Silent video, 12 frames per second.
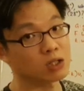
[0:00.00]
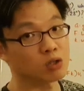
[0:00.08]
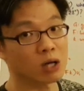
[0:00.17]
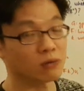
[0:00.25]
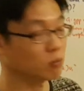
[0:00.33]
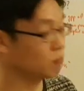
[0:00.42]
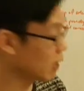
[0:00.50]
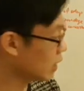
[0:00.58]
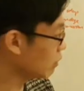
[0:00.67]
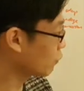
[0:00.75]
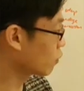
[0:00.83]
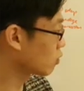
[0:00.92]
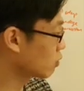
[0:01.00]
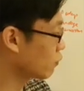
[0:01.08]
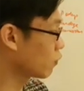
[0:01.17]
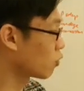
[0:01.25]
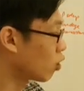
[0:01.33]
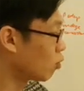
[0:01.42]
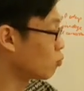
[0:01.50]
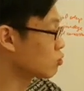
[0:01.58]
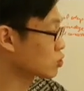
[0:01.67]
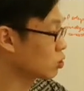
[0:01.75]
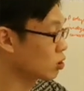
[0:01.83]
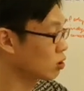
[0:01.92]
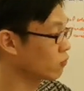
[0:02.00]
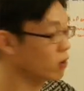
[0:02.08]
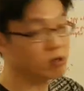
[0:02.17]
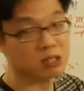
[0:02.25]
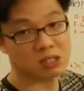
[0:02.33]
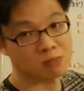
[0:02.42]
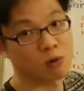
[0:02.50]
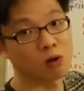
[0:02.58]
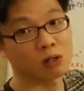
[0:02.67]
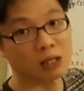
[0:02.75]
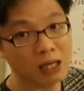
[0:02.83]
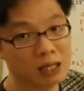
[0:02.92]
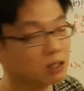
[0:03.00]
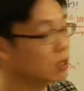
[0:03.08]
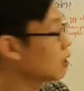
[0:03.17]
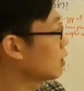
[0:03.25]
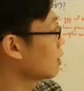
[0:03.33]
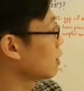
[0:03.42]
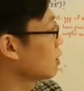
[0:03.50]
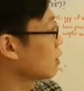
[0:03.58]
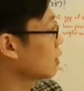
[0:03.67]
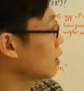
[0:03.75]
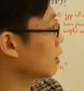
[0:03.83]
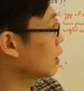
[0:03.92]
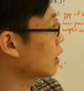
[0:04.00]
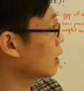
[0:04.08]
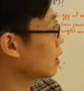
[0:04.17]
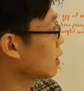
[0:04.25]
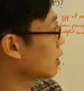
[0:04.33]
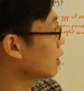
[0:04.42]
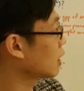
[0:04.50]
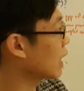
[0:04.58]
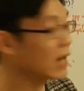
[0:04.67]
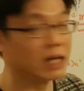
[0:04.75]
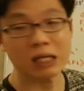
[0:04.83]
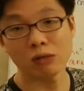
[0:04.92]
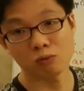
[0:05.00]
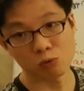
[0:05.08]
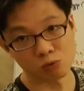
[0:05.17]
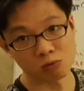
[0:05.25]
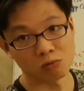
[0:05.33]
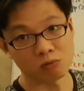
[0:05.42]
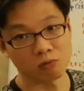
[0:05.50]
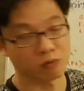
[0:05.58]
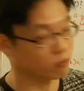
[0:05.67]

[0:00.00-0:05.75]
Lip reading: that you have to pay for it for almost very small gain, I will